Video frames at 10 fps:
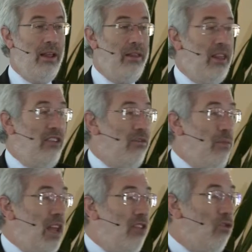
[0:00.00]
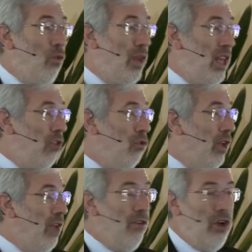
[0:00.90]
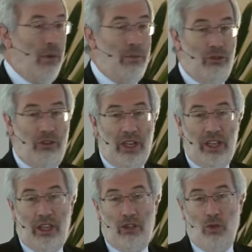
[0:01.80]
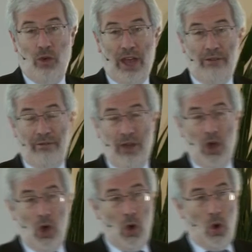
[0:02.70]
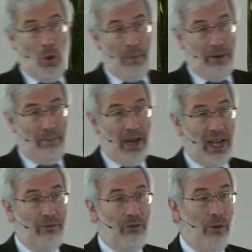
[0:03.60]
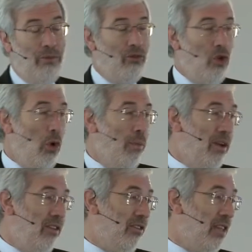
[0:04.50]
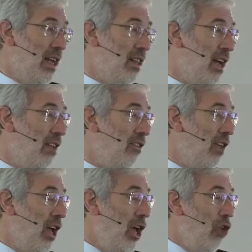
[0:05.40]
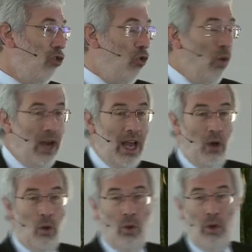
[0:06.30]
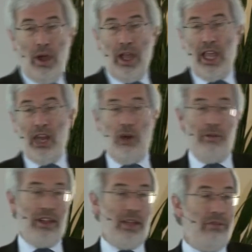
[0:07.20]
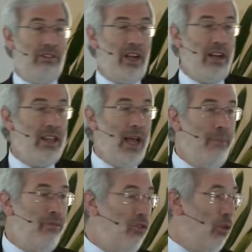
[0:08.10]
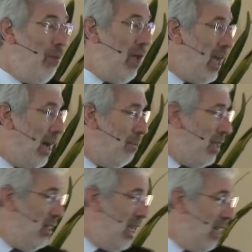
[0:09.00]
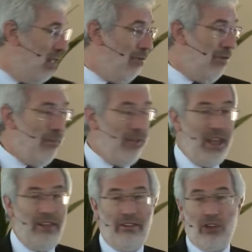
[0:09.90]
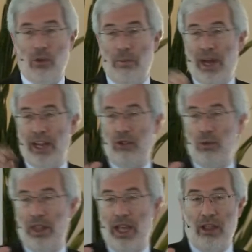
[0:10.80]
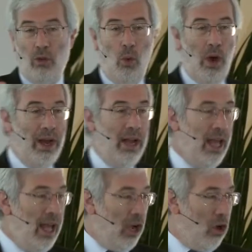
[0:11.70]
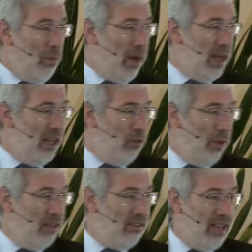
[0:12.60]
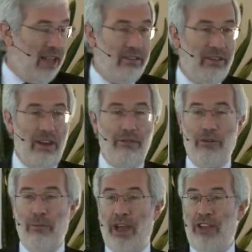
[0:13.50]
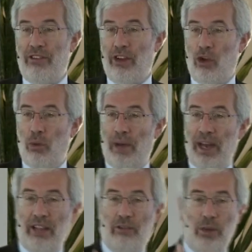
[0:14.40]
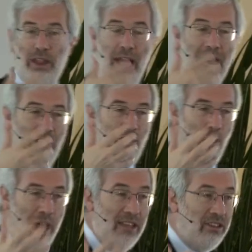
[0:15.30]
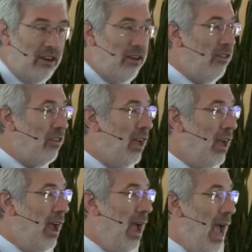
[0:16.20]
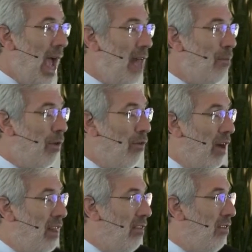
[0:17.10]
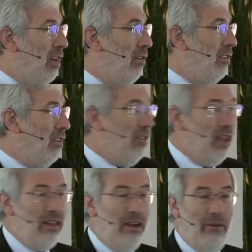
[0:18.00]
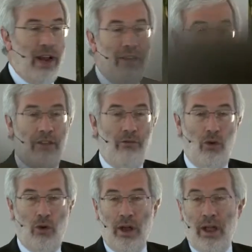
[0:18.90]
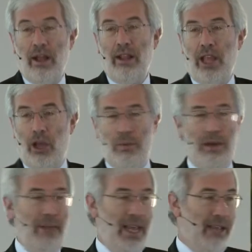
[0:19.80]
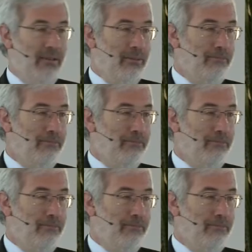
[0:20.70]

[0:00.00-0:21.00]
This means we need to give an opportunity to have open platforms, open standards, to allow innovative startups to pick up the data from this, combine it with the other one, combine it with sensor information, combine it with actuators, and provide the services that are relevant for the human beings.